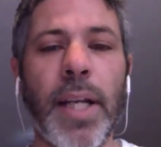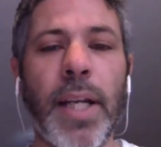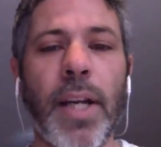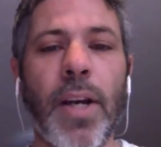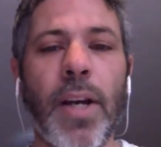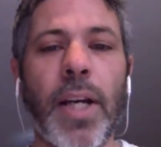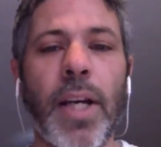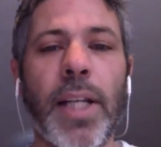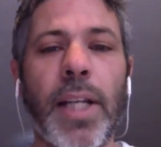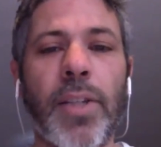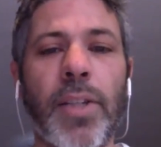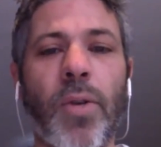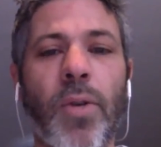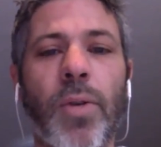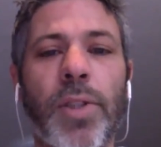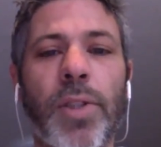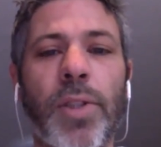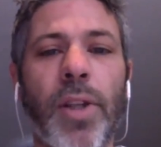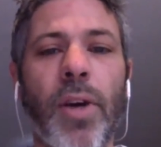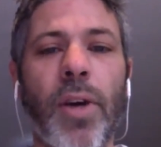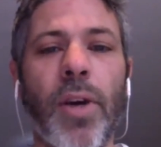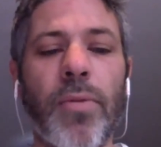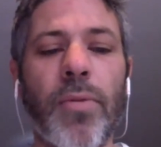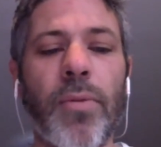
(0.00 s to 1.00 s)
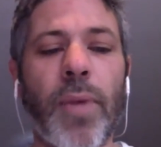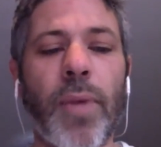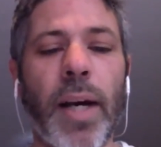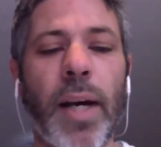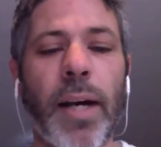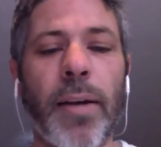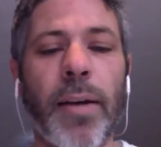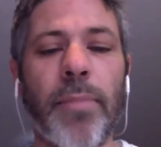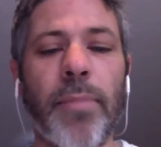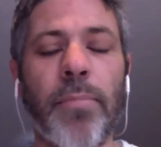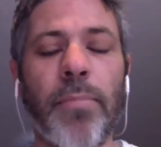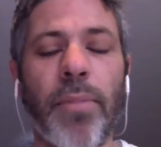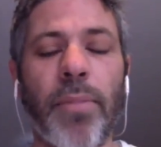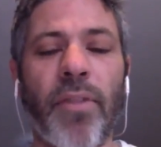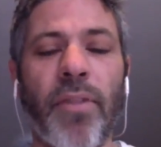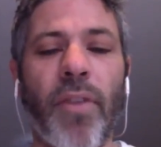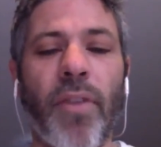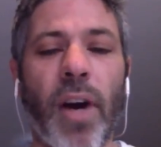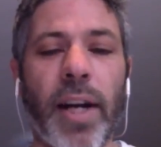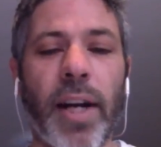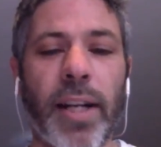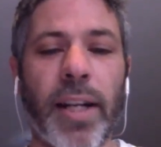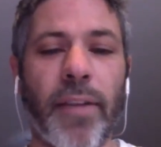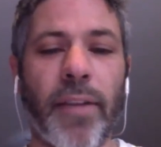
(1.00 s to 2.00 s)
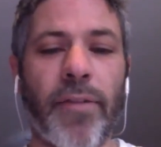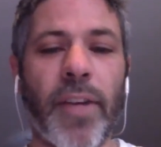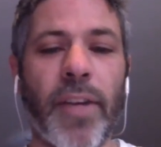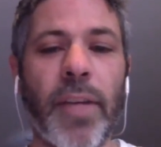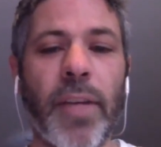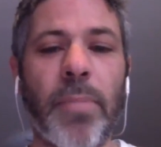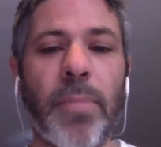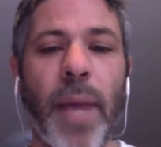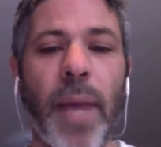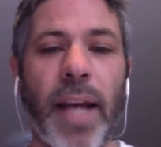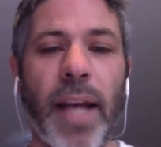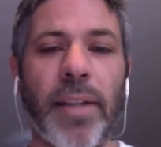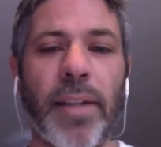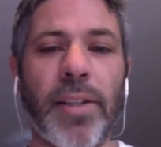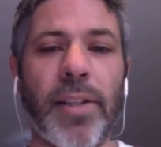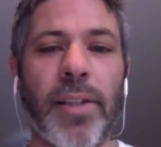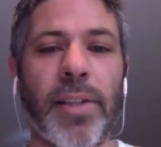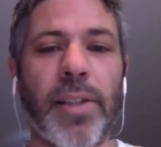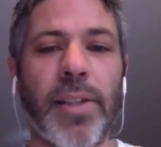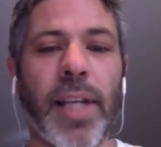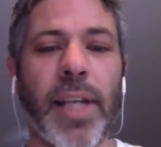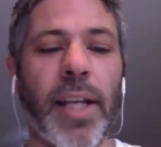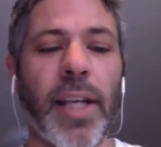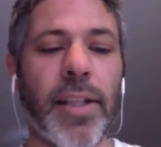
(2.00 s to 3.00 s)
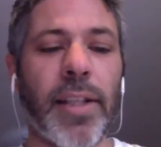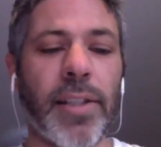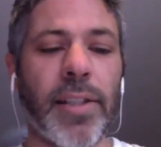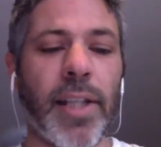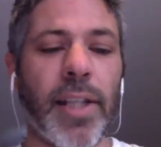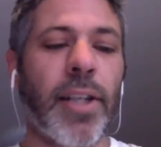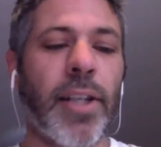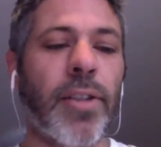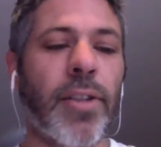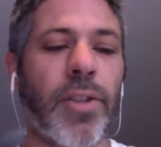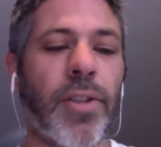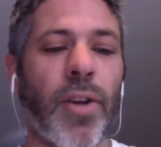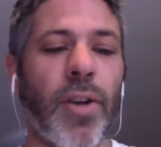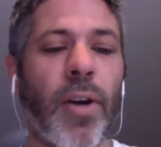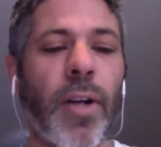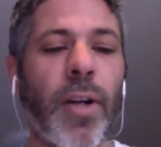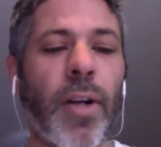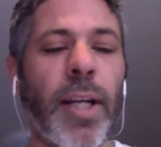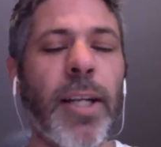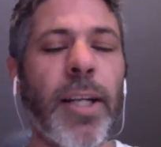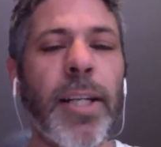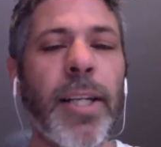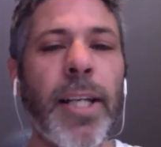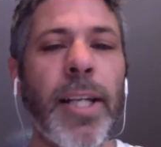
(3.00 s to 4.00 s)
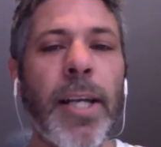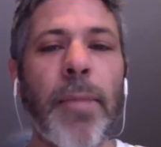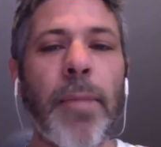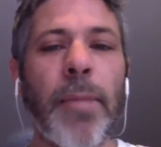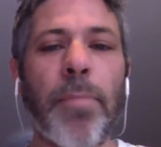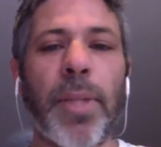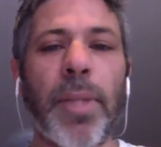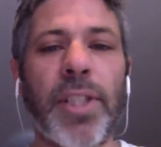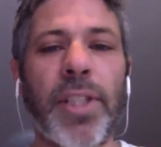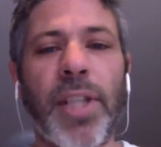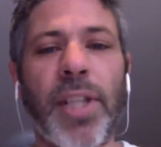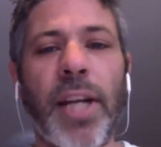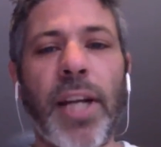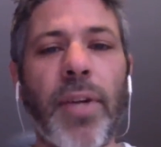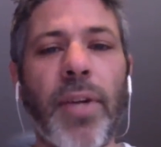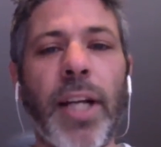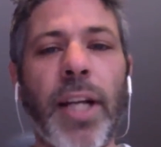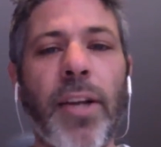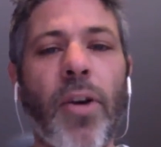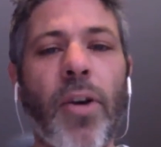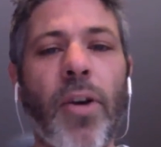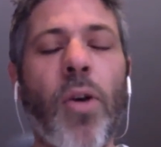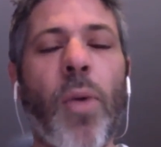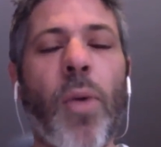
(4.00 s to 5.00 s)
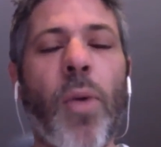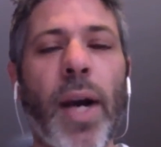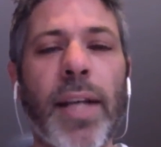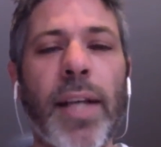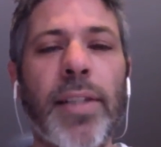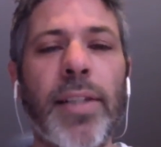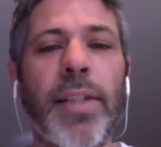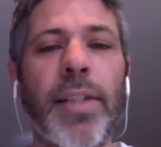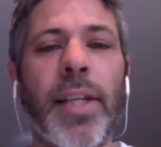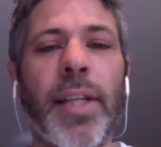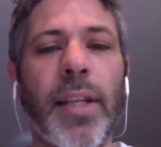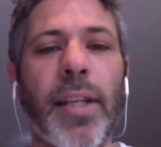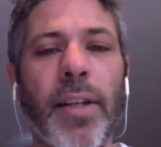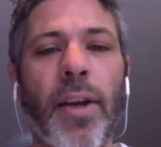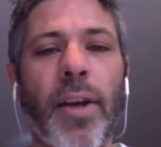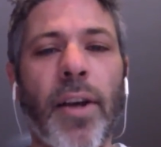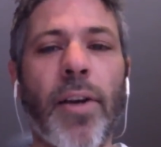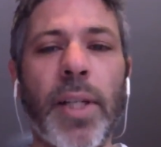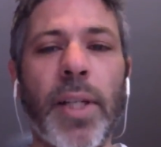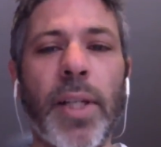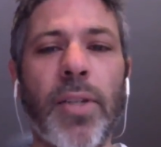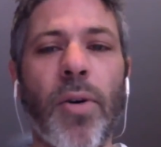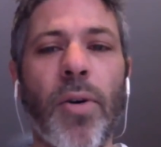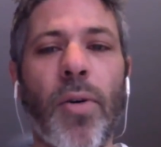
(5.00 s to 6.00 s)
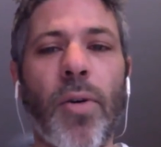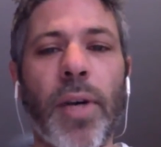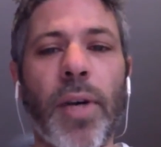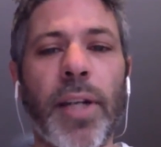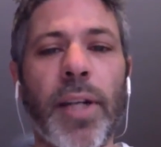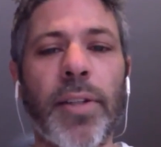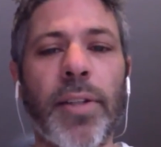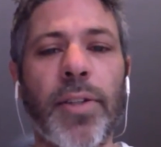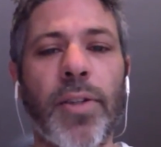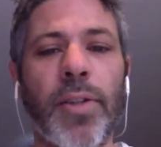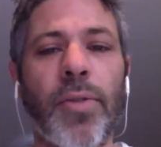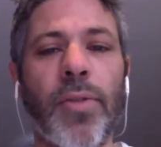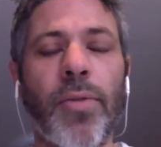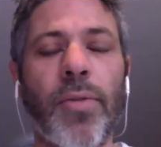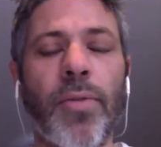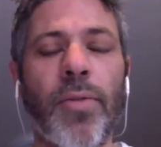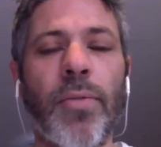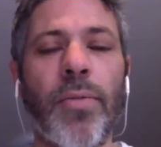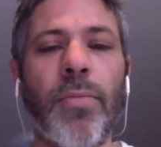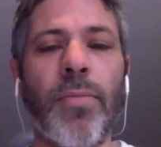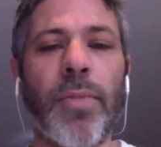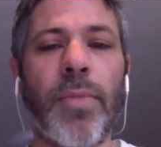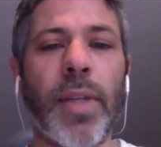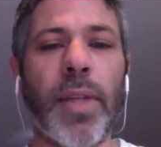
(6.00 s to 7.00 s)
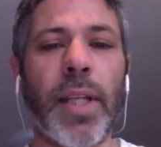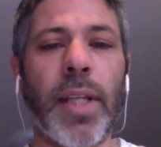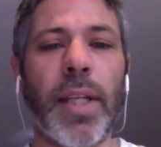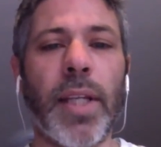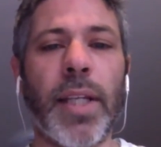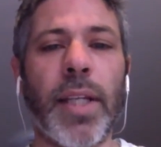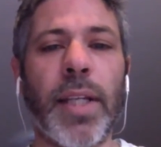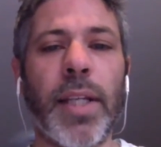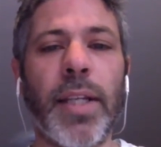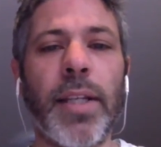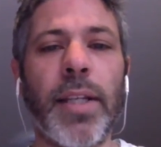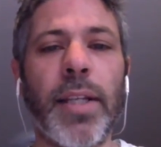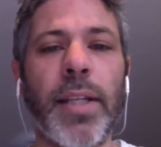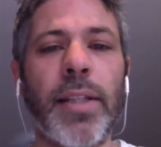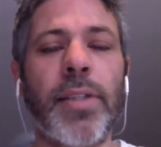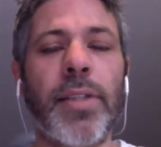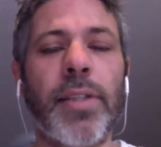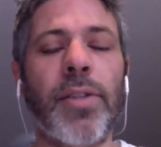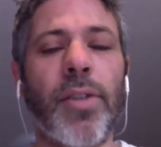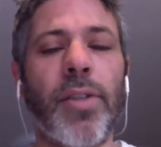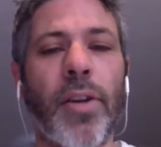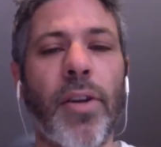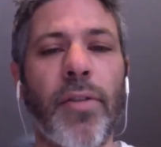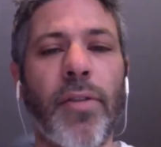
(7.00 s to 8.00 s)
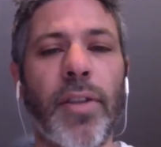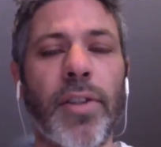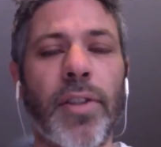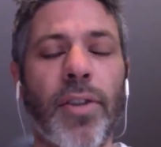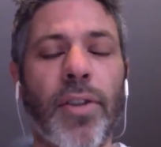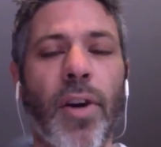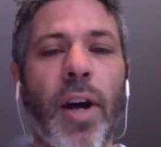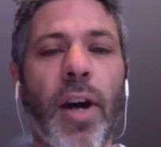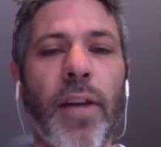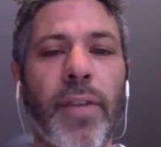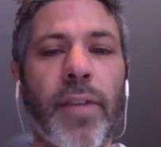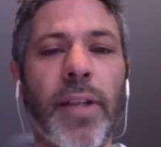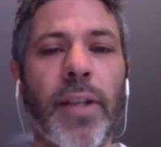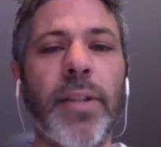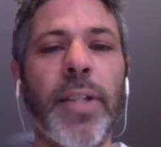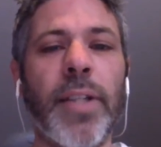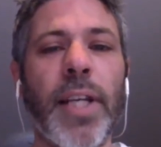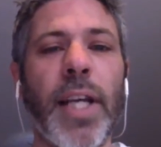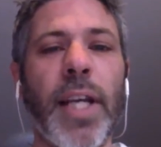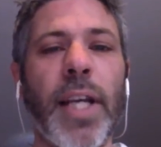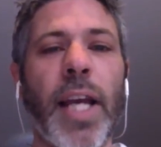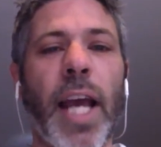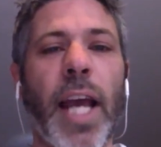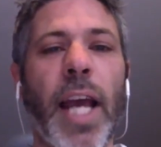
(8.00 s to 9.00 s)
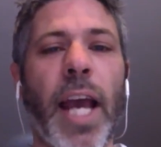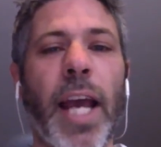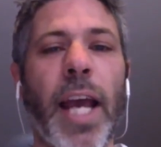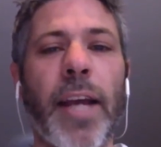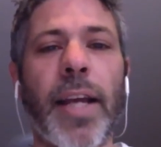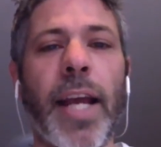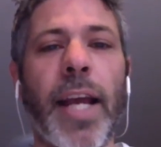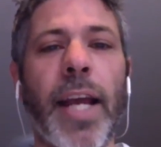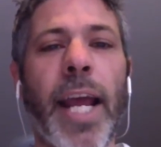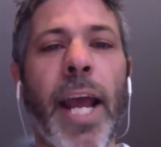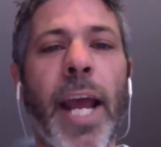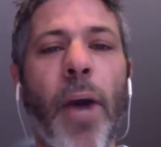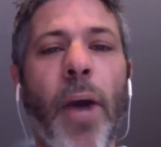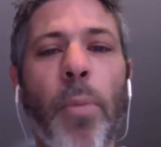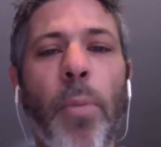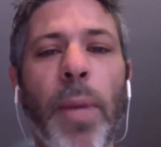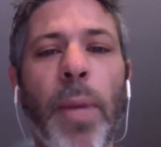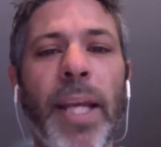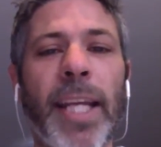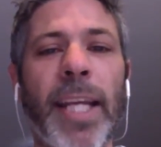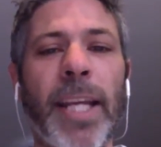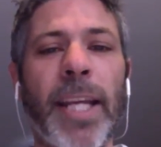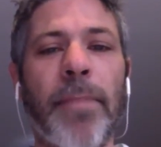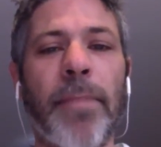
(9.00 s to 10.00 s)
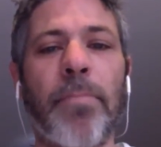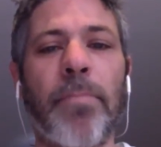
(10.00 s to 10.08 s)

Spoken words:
is also providing a feedback to the CNC controller. But generally, always the encoder will be talking to the servo driver and helping it